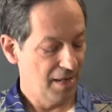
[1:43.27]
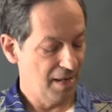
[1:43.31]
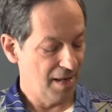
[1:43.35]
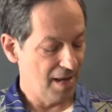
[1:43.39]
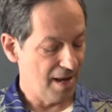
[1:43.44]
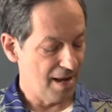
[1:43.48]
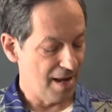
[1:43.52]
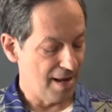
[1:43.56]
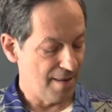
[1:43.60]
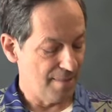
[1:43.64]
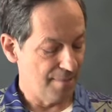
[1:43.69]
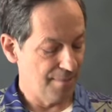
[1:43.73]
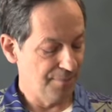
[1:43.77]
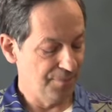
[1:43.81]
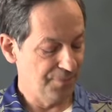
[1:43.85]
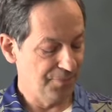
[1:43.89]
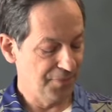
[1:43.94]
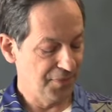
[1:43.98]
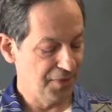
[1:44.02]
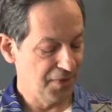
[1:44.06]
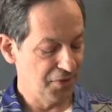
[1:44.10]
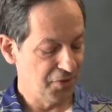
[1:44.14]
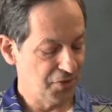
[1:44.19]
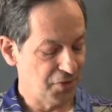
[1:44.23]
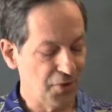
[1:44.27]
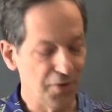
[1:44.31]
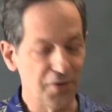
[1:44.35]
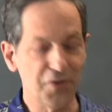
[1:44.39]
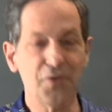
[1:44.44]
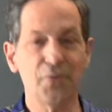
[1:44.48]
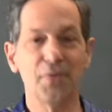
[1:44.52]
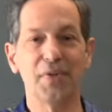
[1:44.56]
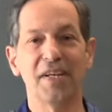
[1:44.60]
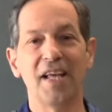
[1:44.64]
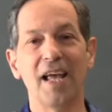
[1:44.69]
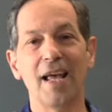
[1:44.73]
So
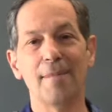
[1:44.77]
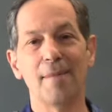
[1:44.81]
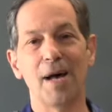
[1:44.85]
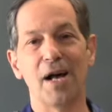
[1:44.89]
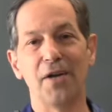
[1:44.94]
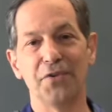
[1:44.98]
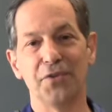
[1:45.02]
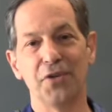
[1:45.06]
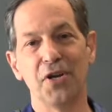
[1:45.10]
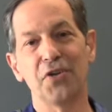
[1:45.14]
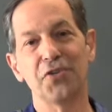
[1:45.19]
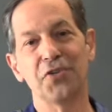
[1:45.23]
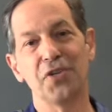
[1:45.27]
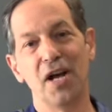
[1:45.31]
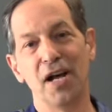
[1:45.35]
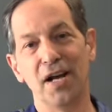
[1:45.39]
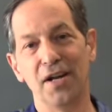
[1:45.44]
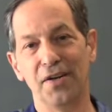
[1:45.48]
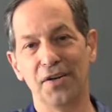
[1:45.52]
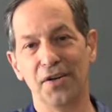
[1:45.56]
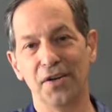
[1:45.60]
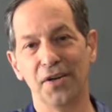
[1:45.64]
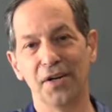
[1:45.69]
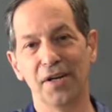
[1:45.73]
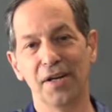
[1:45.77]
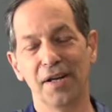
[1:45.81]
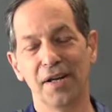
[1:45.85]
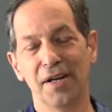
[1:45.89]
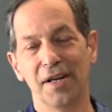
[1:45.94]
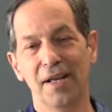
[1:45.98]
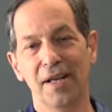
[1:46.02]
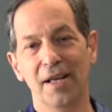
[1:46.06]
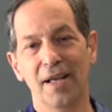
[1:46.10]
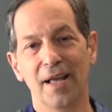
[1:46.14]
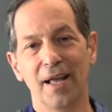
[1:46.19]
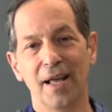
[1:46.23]
this one came out just under,
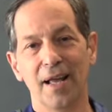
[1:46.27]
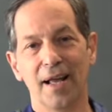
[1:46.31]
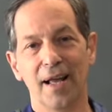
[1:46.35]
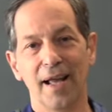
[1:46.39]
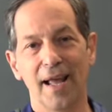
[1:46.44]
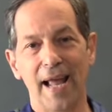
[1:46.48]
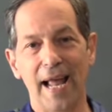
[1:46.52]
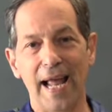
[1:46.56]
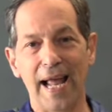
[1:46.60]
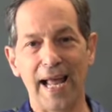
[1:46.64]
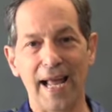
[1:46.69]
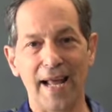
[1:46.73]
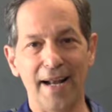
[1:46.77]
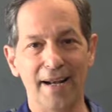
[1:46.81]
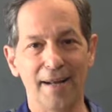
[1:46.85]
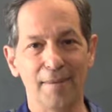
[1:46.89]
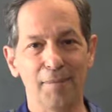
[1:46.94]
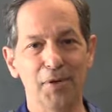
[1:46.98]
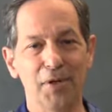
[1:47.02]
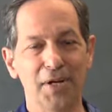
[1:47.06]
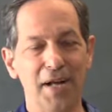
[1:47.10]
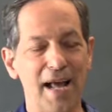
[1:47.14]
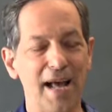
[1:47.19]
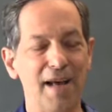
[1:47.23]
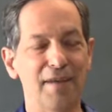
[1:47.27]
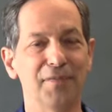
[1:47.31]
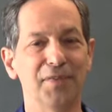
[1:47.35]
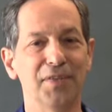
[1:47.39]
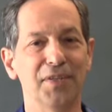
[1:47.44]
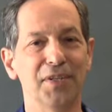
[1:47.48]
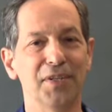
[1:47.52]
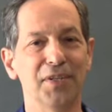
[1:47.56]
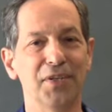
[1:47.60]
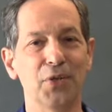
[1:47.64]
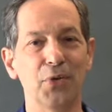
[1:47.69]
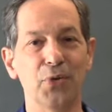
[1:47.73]
and I'm going to have
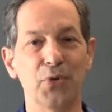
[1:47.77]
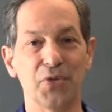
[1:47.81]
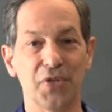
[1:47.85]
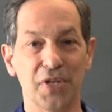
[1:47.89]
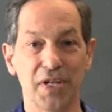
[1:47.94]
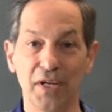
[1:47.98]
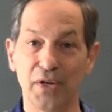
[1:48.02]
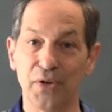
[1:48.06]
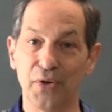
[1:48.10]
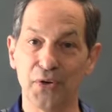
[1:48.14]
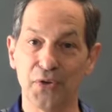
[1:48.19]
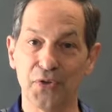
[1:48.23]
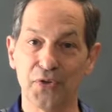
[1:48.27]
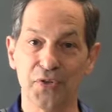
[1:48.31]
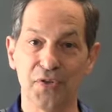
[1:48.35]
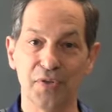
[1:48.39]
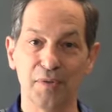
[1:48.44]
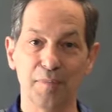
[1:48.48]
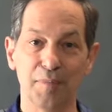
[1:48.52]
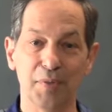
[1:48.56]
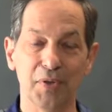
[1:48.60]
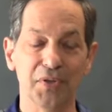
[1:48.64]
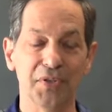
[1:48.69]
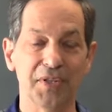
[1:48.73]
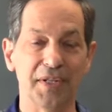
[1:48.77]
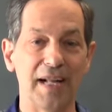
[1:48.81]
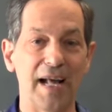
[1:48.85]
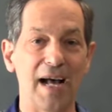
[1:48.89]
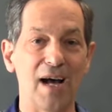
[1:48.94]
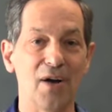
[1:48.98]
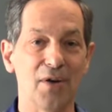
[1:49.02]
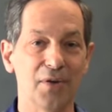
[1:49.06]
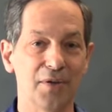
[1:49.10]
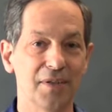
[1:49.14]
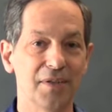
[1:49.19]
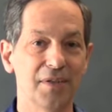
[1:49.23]
to use ears to build it
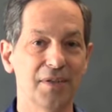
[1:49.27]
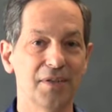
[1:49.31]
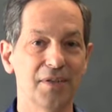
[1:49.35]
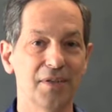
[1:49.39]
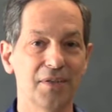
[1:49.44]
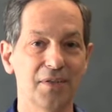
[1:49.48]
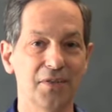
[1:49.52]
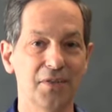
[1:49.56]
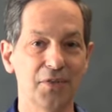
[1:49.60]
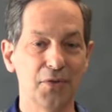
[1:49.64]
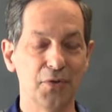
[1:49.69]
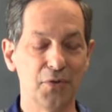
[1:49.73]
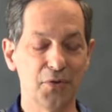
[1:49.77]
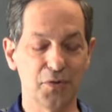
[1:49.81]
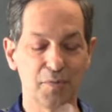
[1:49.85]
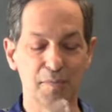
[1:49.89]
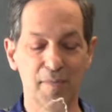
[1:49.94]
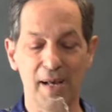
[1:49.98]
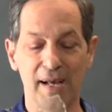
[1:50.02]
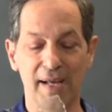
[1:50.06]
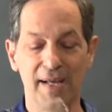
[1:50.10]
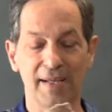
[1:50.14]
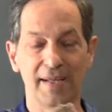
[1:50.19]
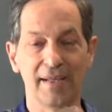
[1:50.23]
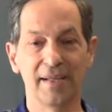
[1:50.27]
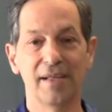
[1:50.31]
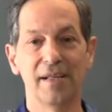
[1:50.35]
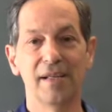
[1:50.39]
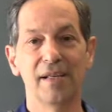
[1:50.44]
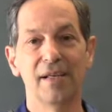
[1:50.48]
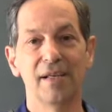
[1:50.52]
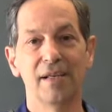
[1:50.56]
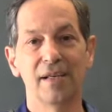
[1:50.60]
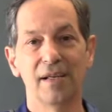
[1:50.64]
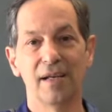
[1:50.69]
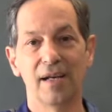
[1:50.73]
out to use my
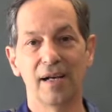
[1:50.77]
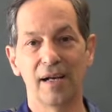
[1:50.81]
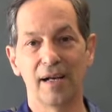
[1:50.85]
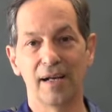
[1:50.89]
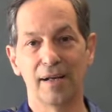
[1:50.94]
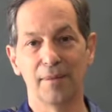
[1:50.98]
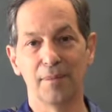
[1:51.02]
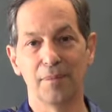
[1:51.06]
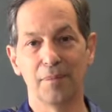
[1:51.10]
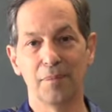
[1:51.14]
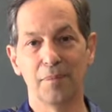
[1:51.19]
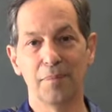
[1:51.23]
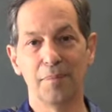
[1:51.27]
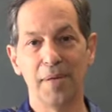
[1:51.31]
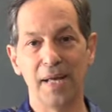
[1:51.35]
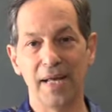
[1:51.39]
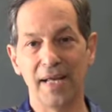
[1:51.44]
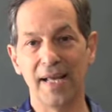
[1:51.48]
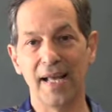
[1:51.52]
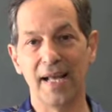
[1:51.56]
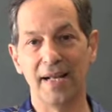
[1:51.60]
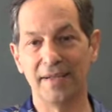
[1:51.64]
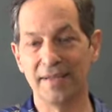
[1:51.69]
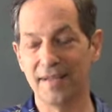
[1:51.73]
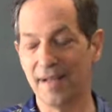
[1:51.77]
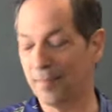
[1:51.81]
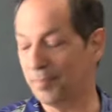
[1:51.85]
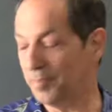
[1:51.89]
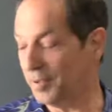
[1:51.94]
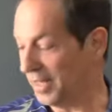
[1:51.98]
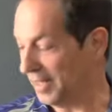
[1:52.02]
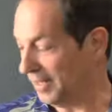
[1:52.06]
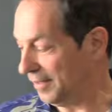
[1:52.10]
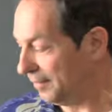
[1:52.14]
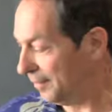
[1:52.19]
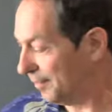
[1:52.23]
peg head
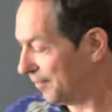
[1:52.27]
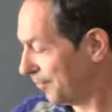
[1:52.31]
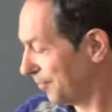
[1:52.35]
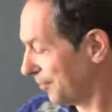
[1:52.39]
template.